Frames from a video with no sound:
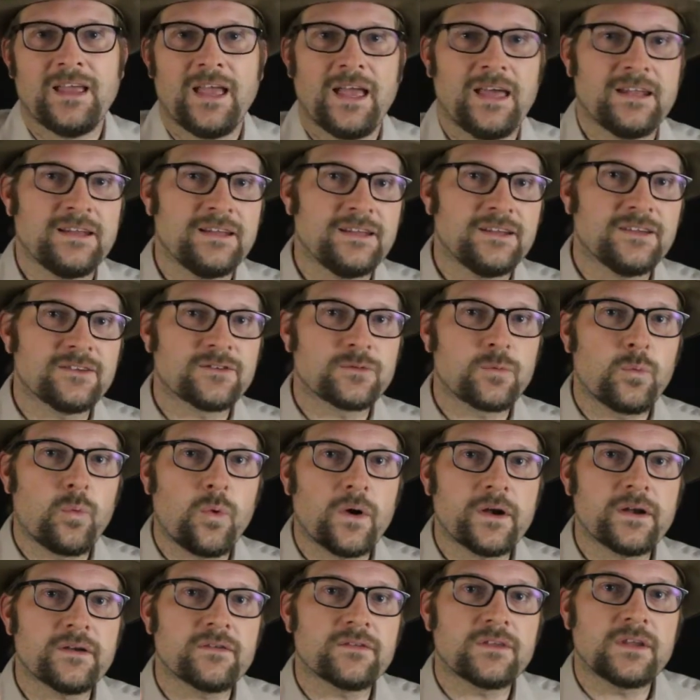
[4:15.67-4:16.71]
and it is
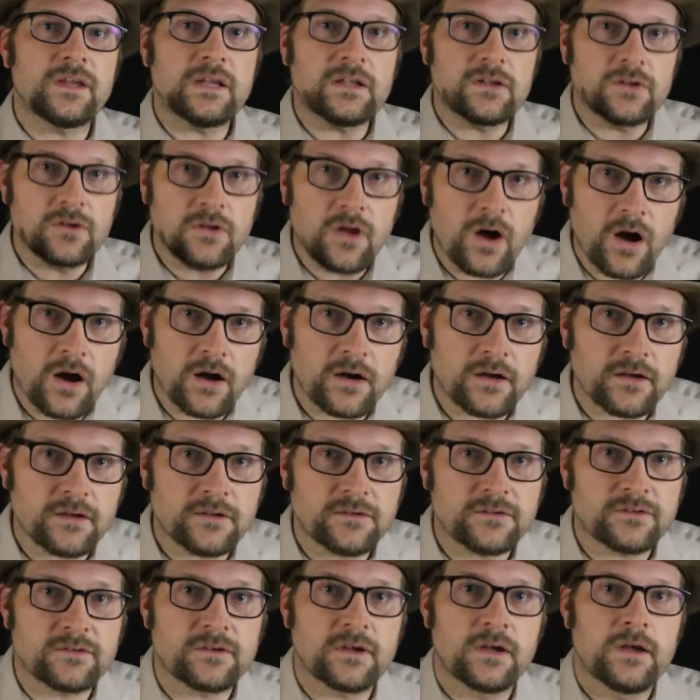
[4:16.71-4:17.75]
one of the
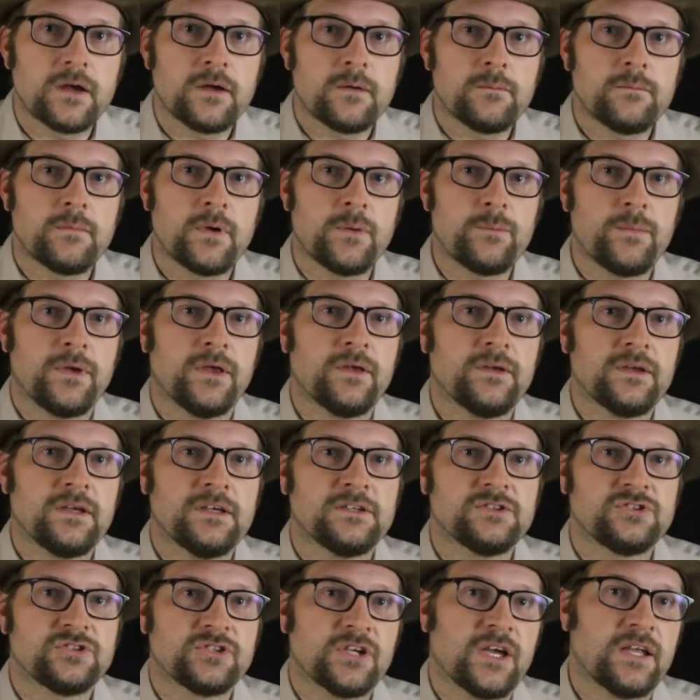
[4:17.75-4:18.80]
longest
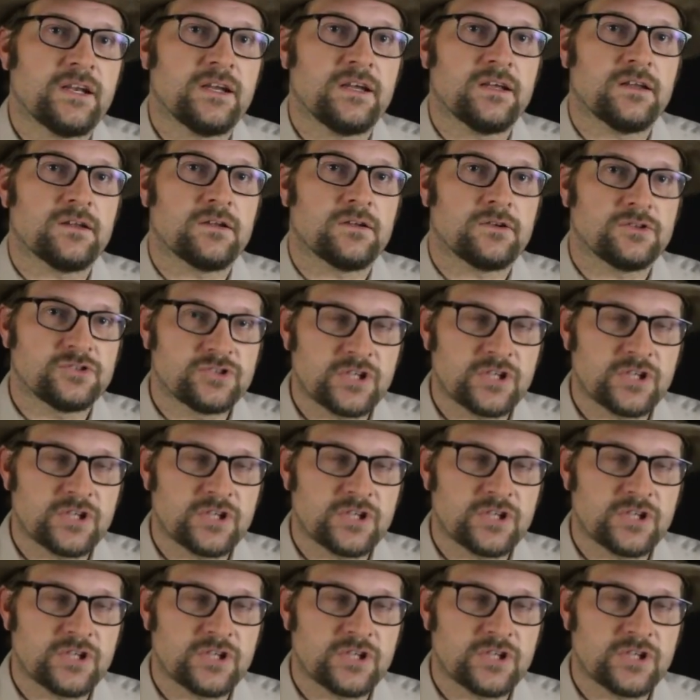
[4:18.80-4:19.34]
mammalian genera,